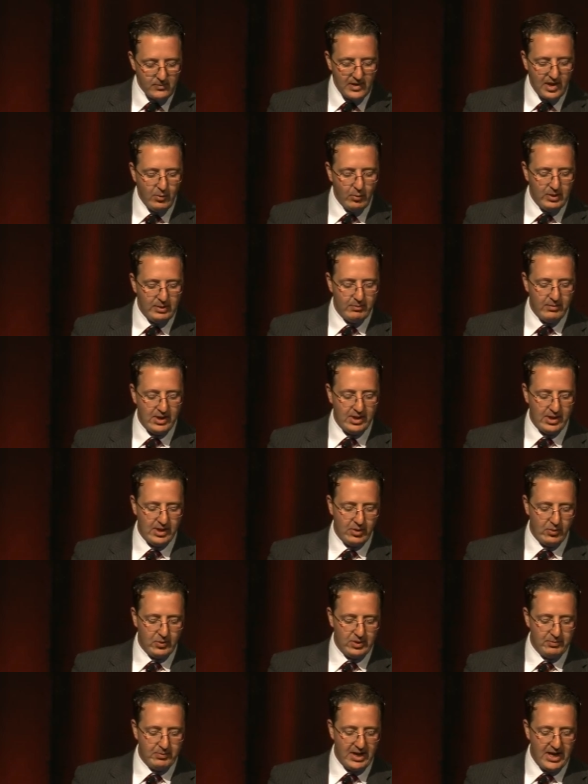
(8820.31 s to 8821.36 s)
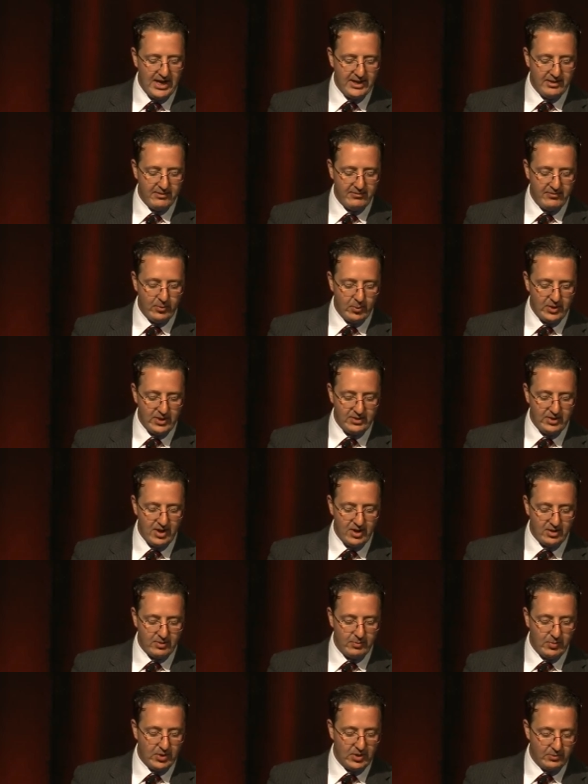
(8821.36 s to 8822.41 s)
we buy the
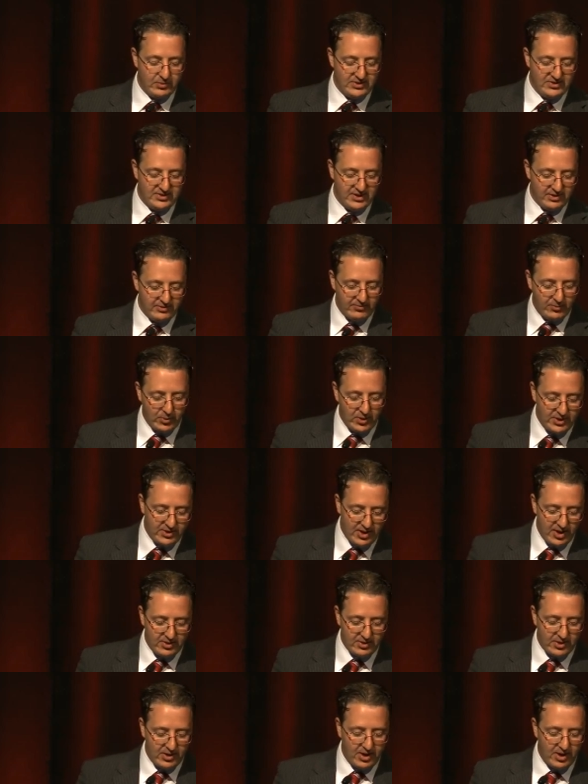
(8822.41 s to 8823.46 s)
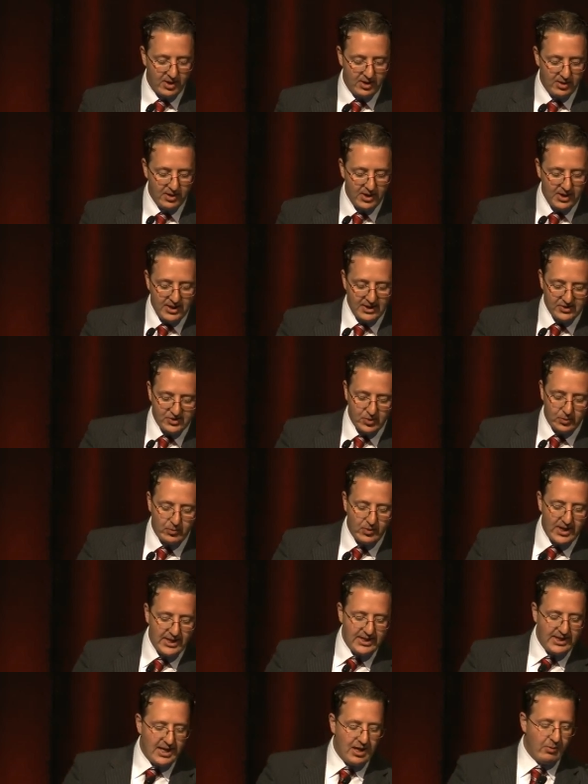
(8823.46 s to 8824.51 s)
$40 put and we sell the $40 call. So
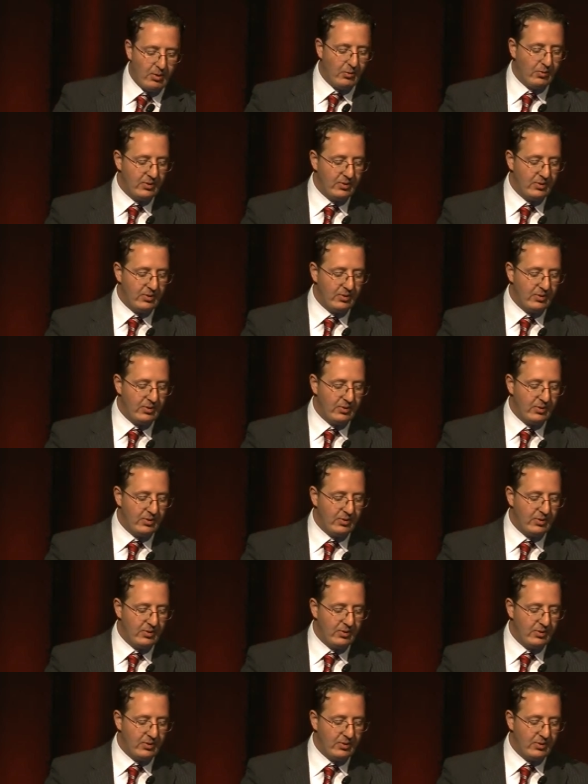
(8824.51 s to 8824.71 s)
right now what